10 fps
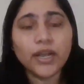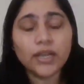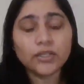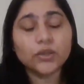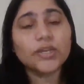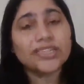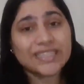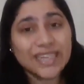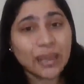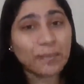So
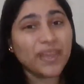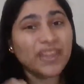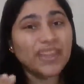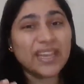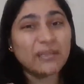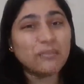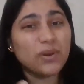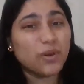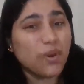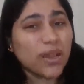escaping the
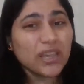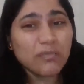employee